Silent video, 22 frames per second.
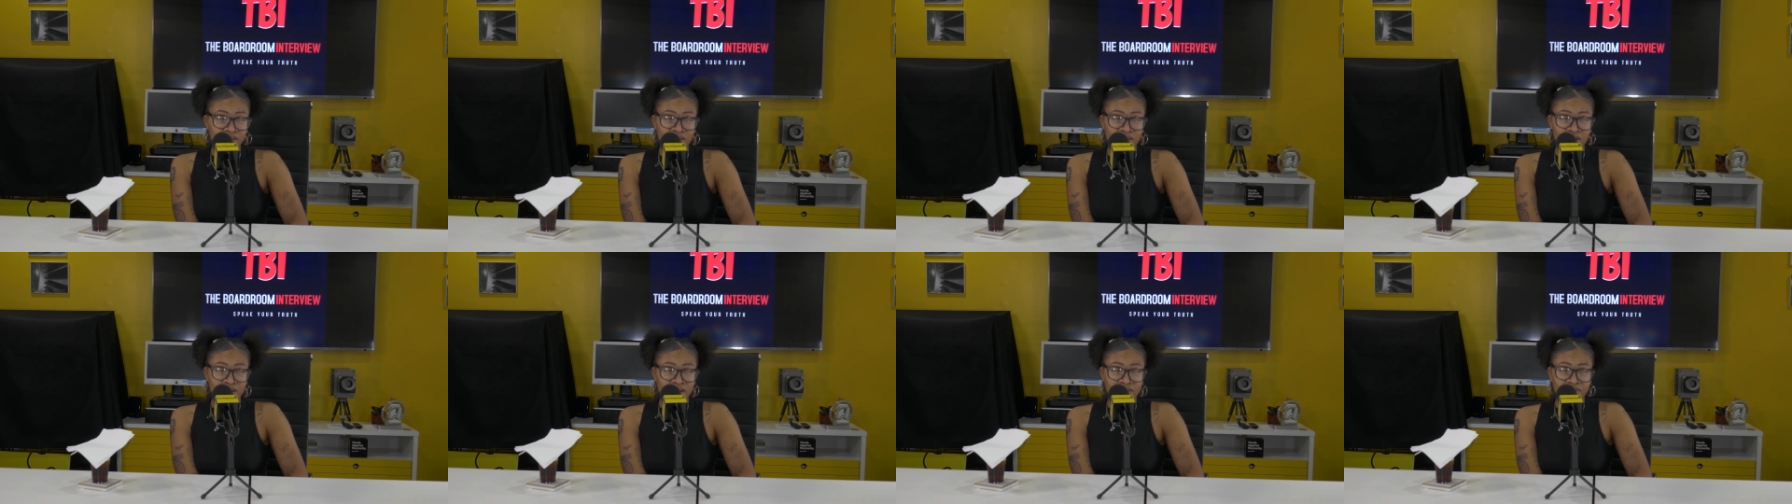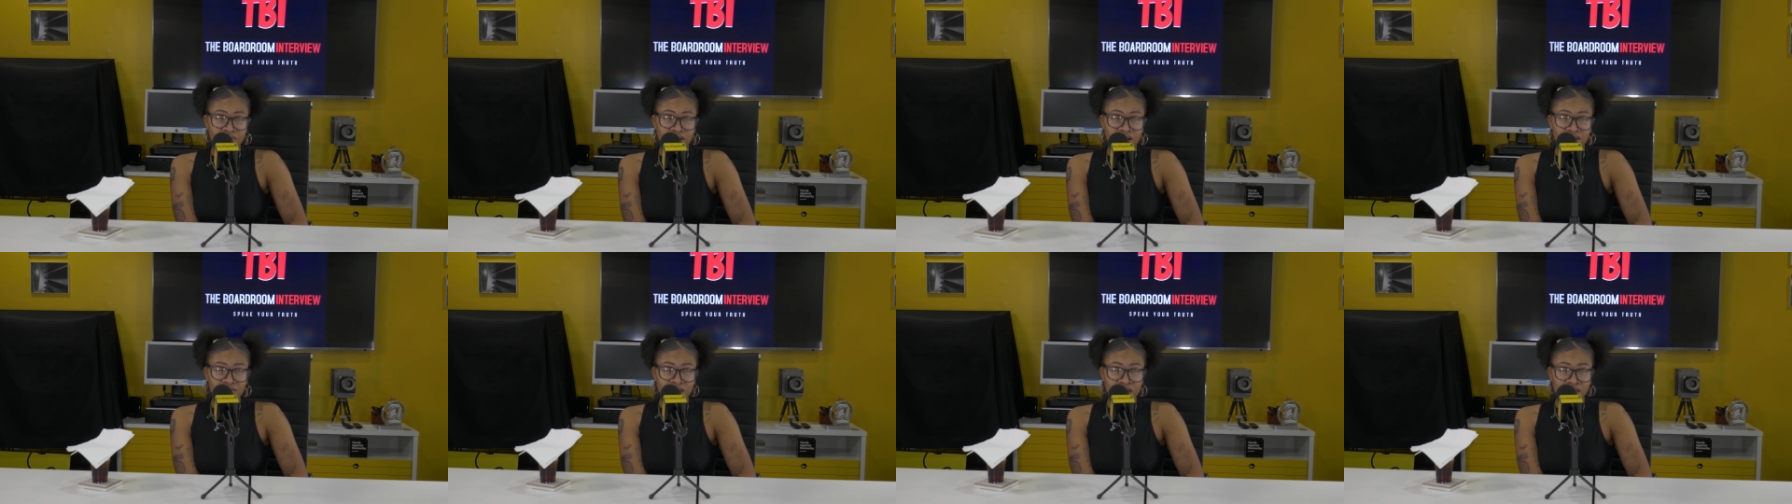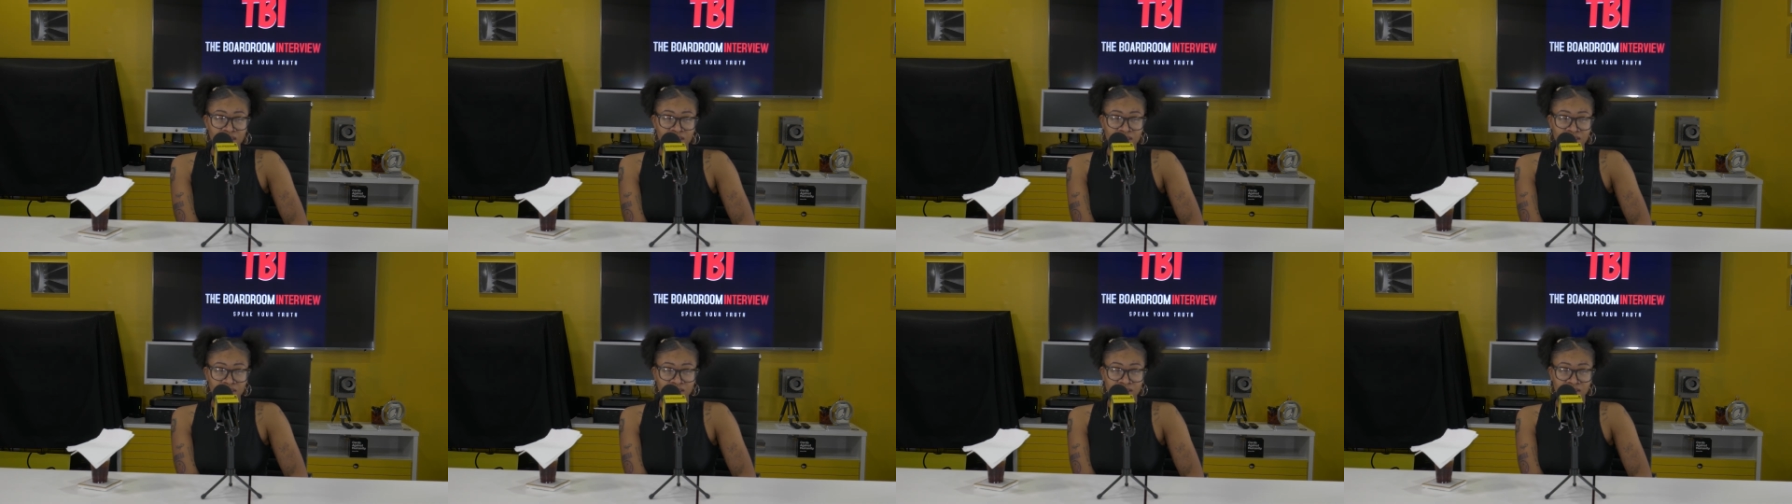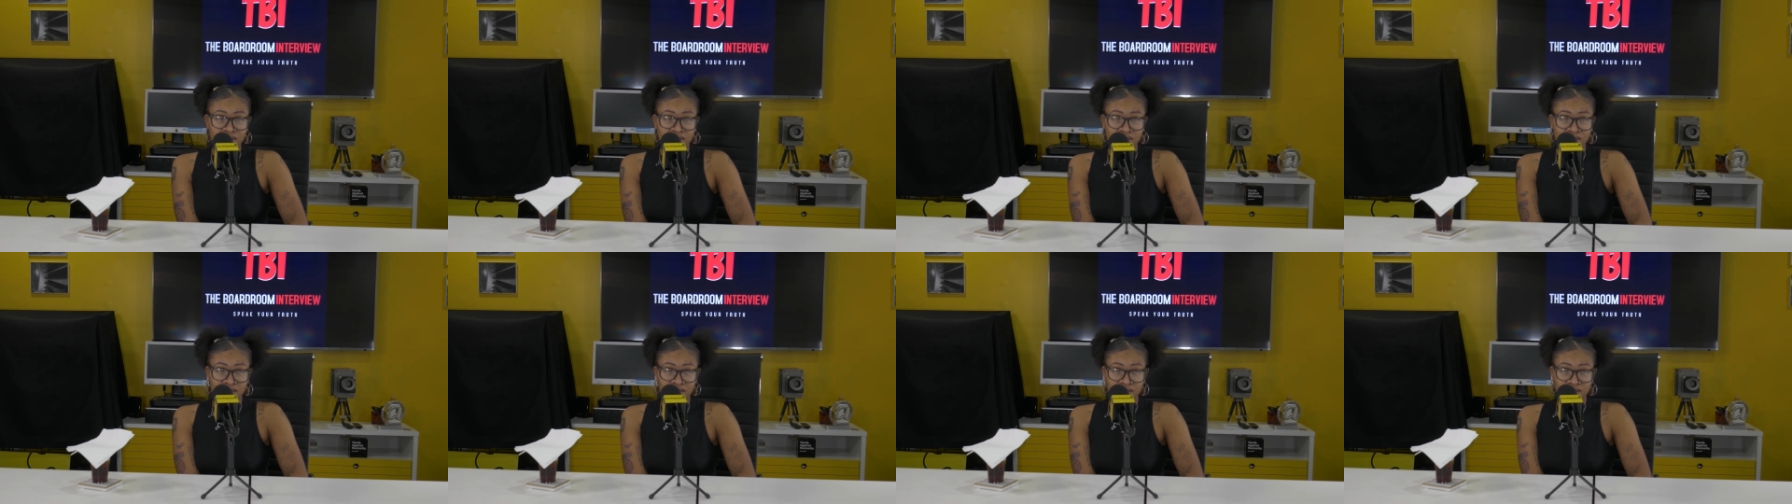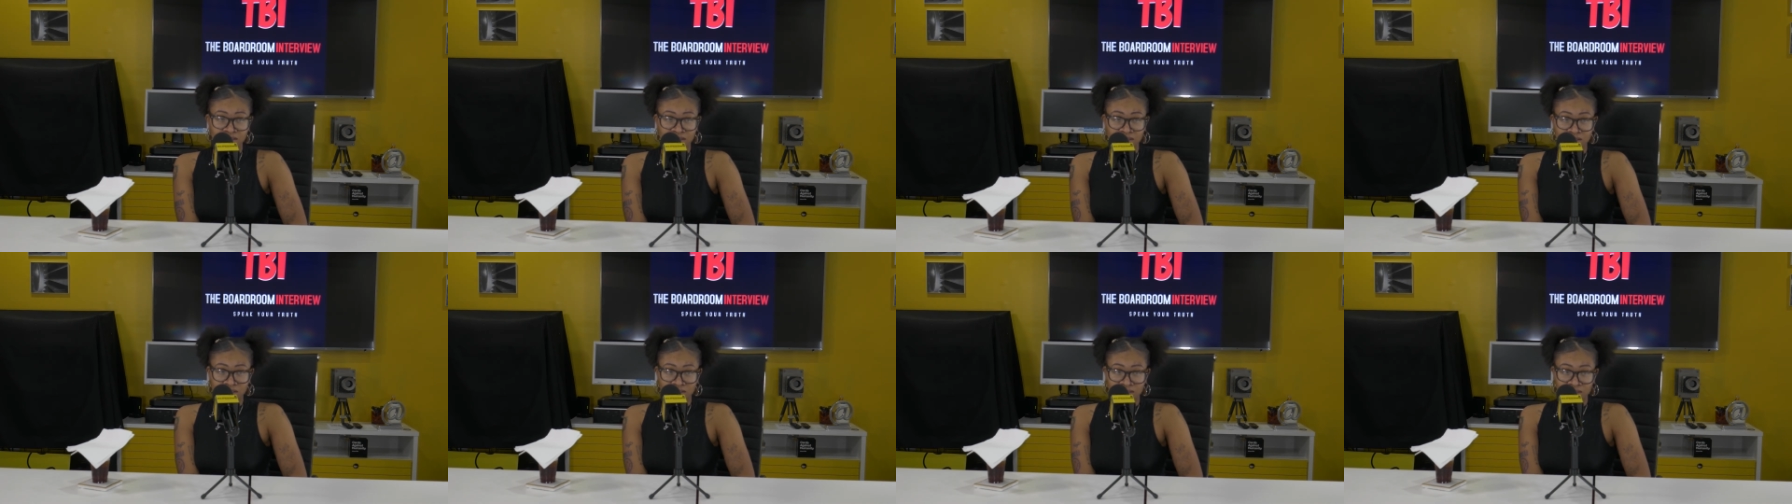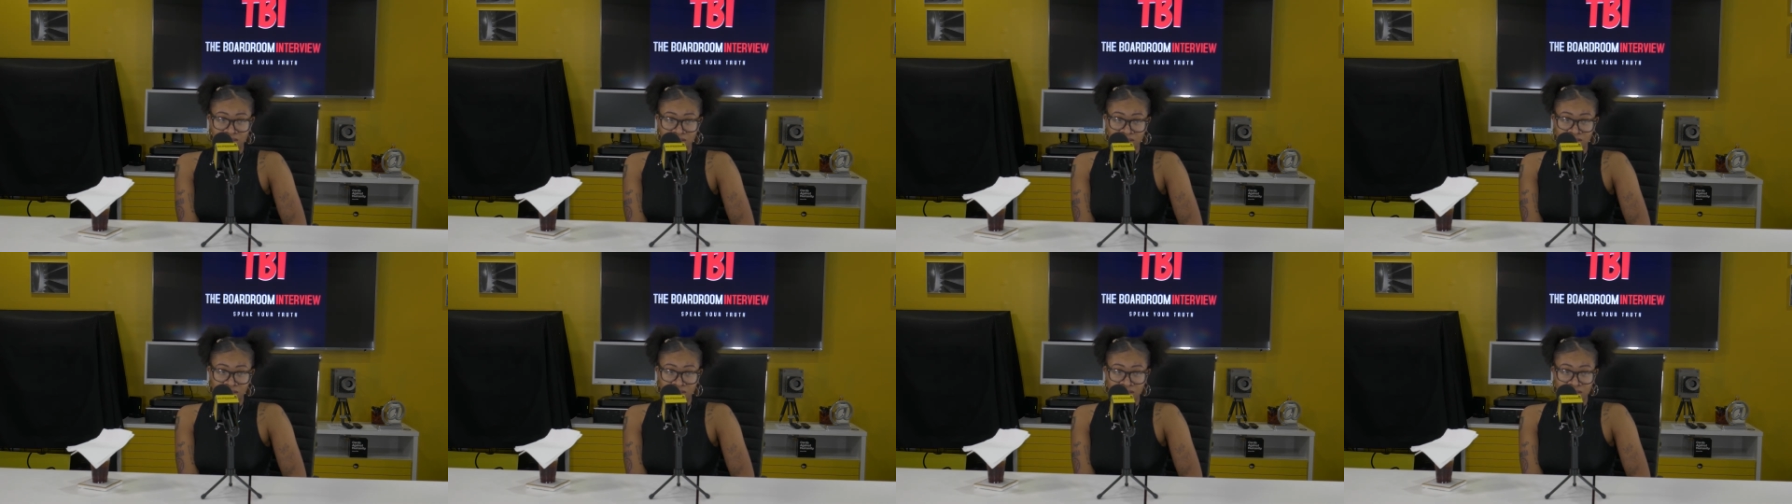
You want like Five Guys. I'll get. up.